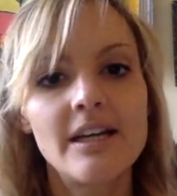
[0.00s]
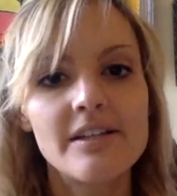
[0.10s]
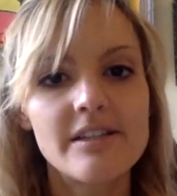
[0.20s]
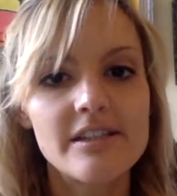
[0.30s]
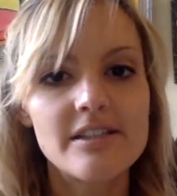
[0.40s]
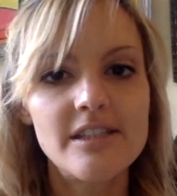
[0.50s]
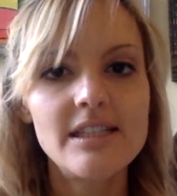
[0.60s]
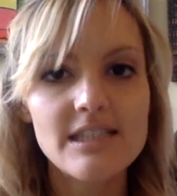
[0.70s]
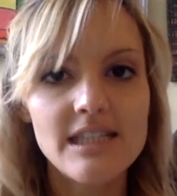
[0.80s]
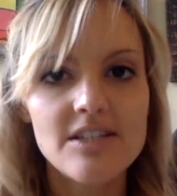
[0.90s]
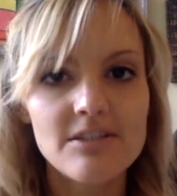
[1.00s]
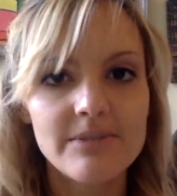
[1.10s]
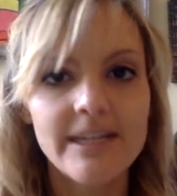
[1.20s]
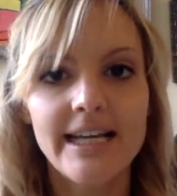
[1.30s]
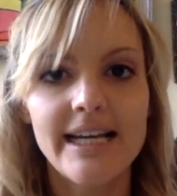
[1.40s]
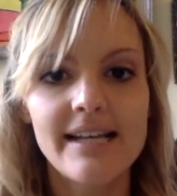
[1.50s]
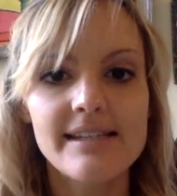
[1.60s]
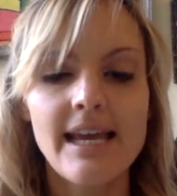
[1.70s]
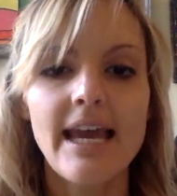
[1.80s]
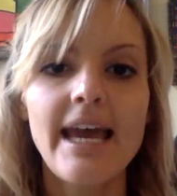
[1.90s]
So the students need to realize,
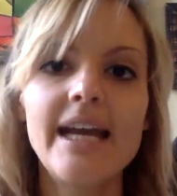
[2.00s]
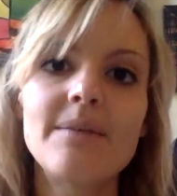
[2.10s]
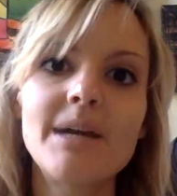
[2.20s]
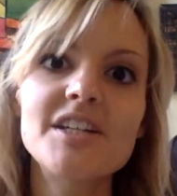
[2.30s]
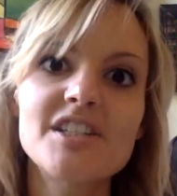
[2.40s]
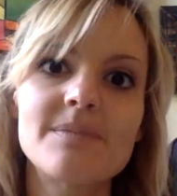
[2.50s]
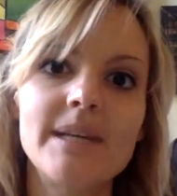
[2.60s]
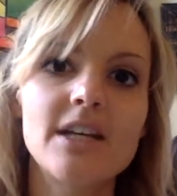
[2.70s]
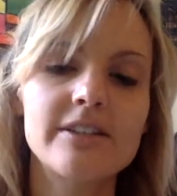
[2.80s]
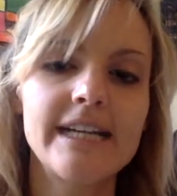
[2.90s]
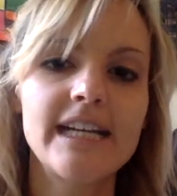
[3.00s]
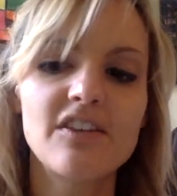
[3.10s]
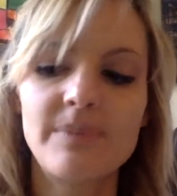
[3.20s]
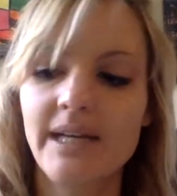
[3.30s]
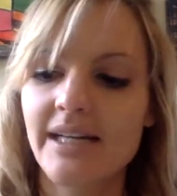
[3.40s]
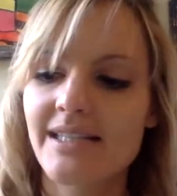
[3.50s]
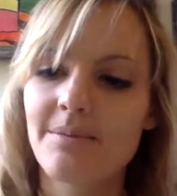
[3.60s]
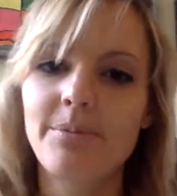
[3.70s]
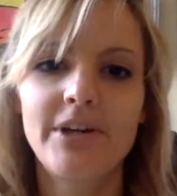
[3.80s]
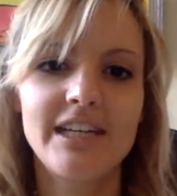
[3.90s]
hey, I'm not just being creative because
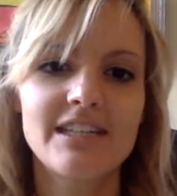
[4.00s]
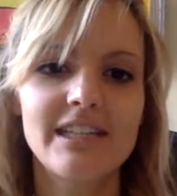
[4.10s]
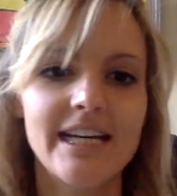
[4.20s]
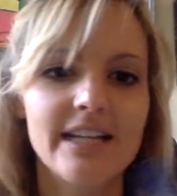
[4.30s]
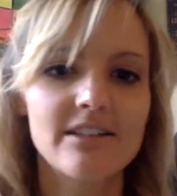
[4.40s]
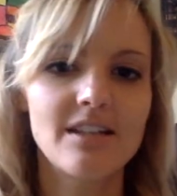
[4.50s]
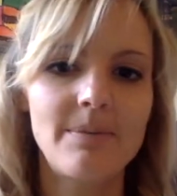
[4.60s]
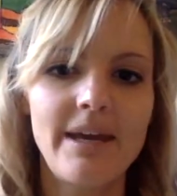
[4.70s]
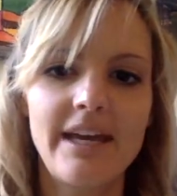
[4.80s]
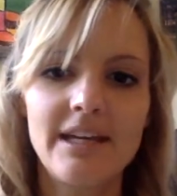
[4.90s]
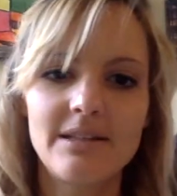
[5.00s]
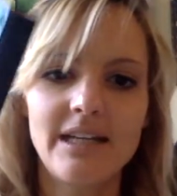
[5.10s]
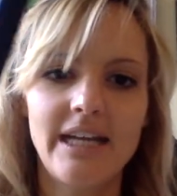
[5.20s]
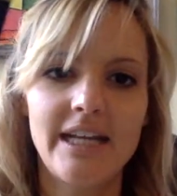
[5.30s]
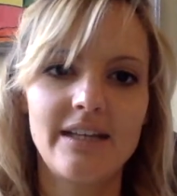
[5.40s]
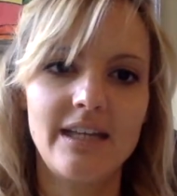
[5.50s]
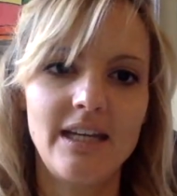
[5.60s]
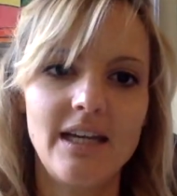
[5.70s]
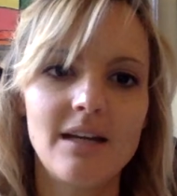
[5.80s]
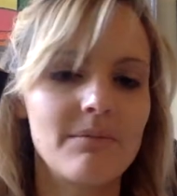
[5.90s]
I'm putting together the pen and
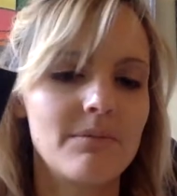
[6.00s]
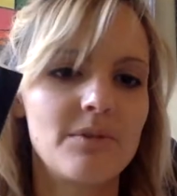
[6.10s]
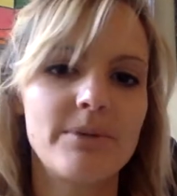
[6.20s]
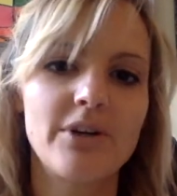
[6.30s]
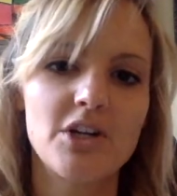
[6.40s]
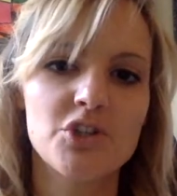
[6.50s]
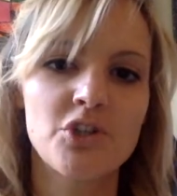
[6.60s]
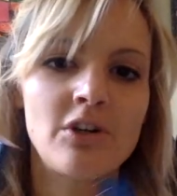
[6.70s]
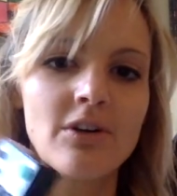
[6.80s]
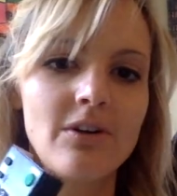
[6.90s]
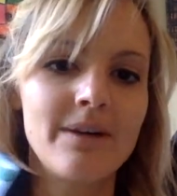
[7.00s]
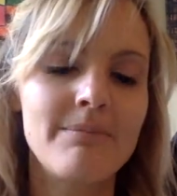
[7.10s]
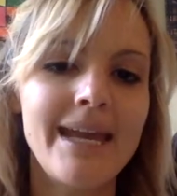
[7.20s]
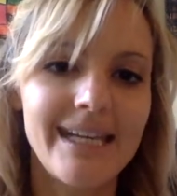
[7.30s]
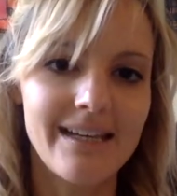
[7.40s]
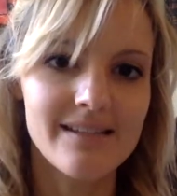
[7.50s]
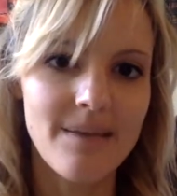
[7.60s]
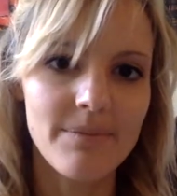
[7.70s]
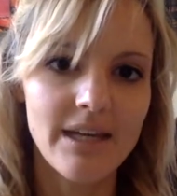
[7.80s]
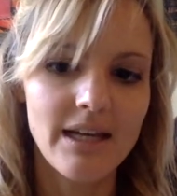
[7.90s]
the remote control and making
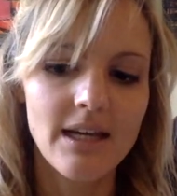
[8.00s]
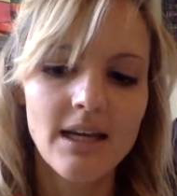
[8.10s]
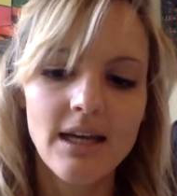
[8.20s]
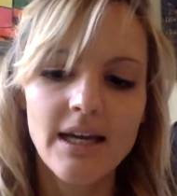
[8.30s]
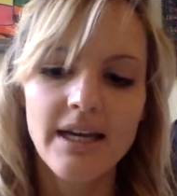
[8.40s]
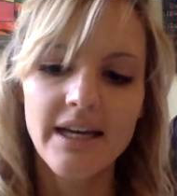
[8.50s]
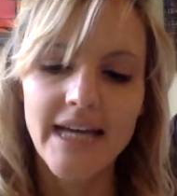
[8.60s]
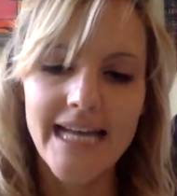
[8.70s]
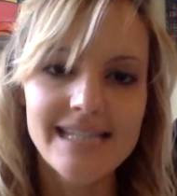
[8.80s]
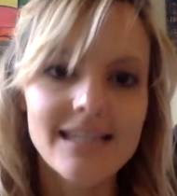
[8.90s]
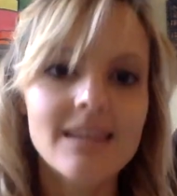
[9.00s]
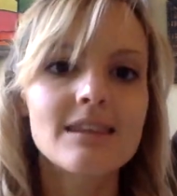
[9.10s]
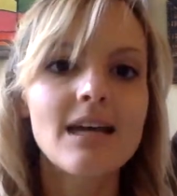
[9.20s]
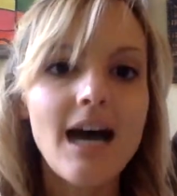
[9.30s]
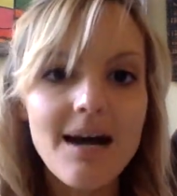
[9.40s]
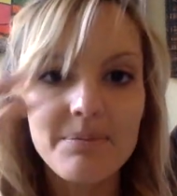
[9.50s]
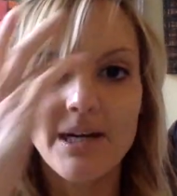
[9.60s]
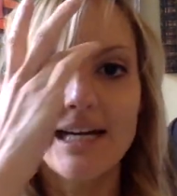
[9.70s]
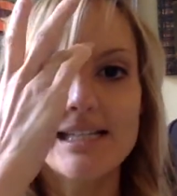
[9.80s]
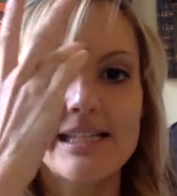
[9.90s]
something. It's the thought
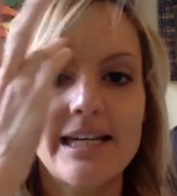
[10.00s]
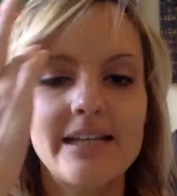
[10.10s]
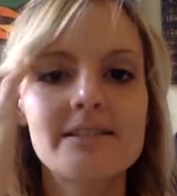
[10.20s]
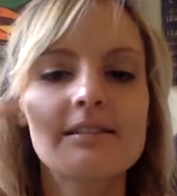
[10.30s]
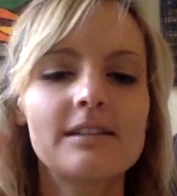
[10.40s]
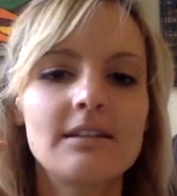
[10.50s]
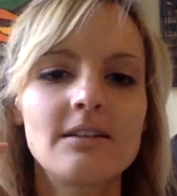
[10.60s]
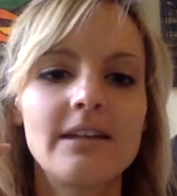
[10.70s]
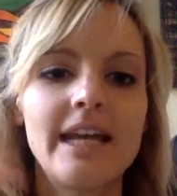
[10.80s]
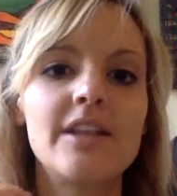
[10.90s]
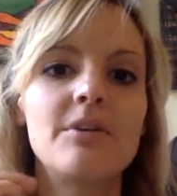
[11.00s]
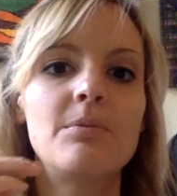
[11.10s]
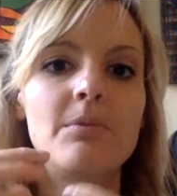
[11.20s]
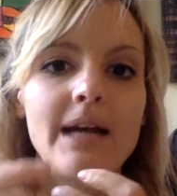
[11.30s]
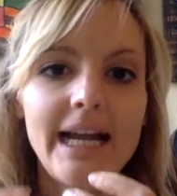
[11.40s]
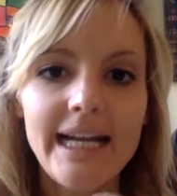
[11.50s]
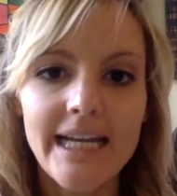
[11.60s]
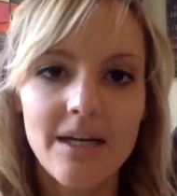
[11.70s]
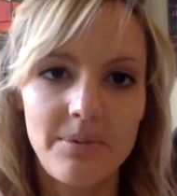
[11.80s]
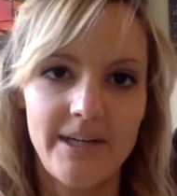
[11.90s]
process, in the
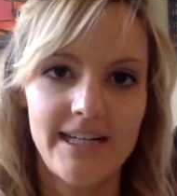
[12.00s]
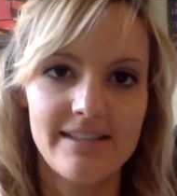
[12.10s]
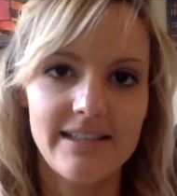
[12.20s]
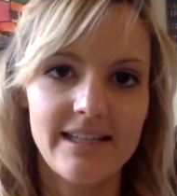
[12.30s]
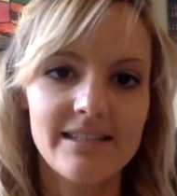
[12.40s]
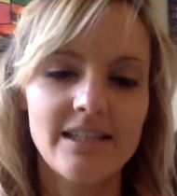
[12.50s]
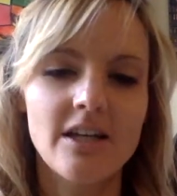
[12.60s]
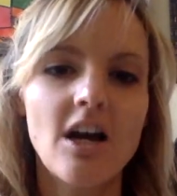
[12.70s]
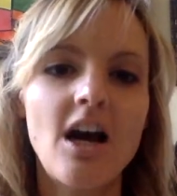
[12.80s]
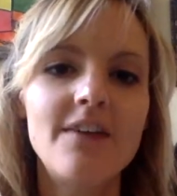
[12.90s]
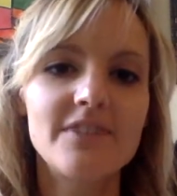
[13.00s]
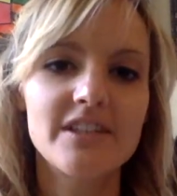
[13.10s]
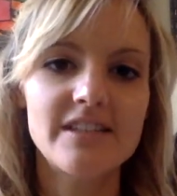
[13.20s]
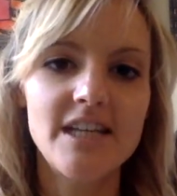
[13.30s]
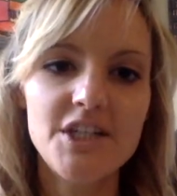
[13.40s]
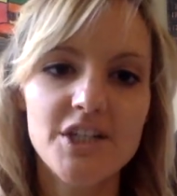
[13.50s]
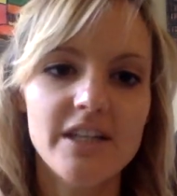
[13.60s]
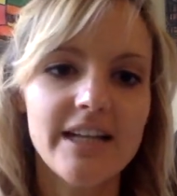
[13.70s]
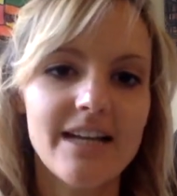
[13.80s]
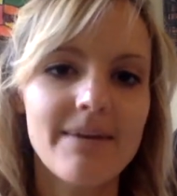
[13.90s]
writing process, in the conversation
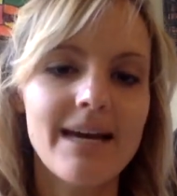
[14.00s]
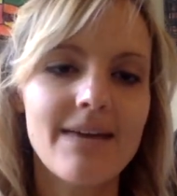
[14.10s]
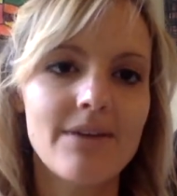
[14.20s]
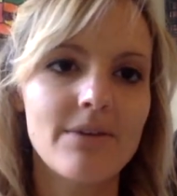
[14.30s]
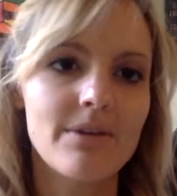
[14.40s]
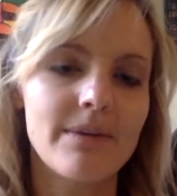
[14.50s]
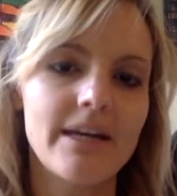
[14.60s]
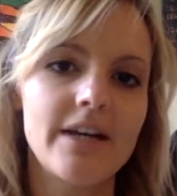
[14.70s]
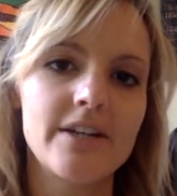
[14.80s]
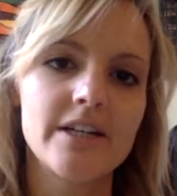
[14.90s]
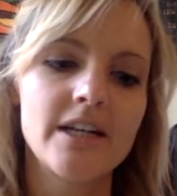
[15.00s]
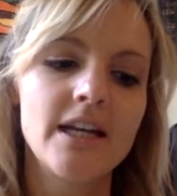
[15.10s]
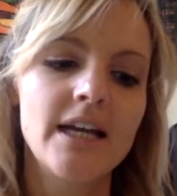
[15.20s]
that I'm having with my other